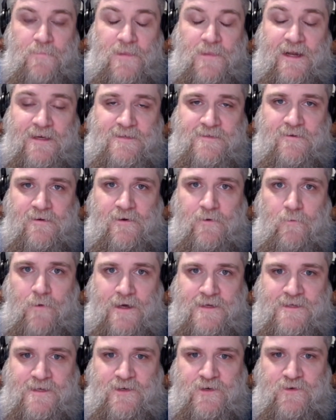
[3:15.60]
Then I started
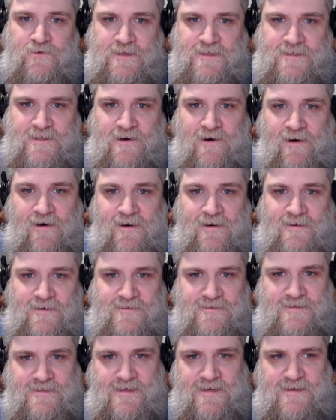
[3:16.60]
watching Chris
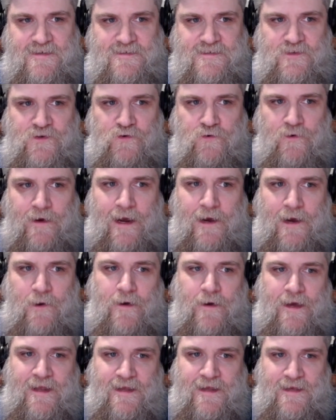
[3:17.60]
Cards. His dry
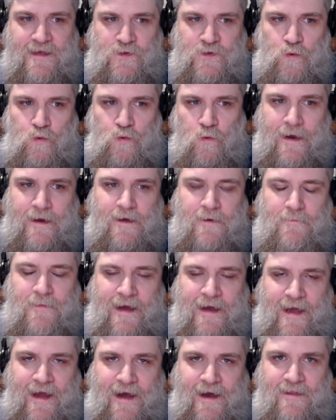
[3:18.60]
wit is right up
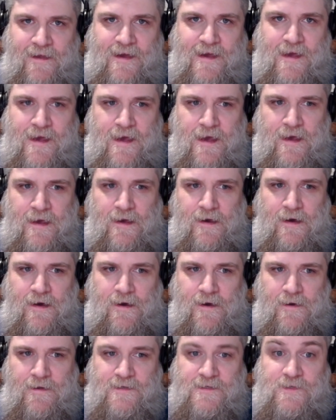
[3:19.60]
my alley.
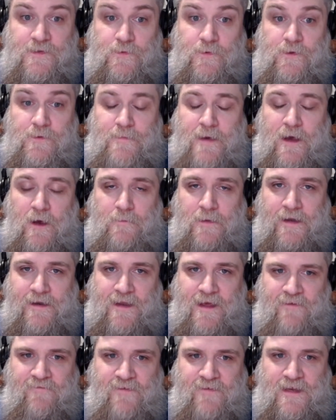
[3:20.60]
His Through the Mail
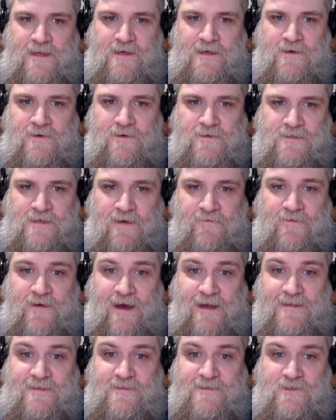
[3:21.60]
Monday videos have
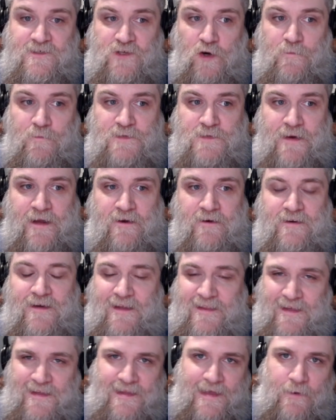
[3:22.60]
gotten so much better.
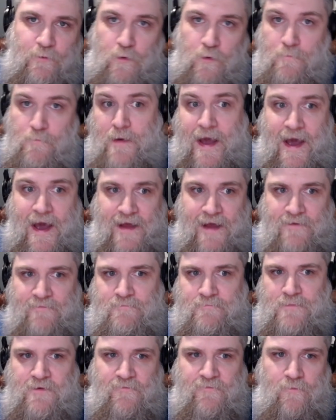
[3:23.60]
Not that they were
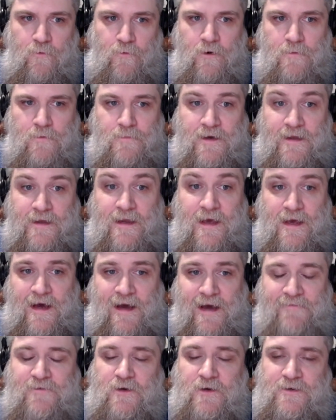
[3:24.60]
bad before, but
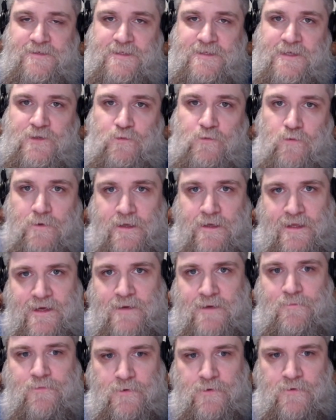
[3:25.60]
I've noticed he's really
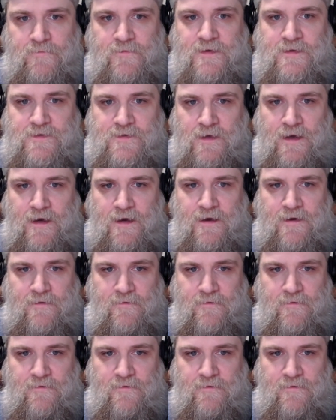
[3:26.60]
improved his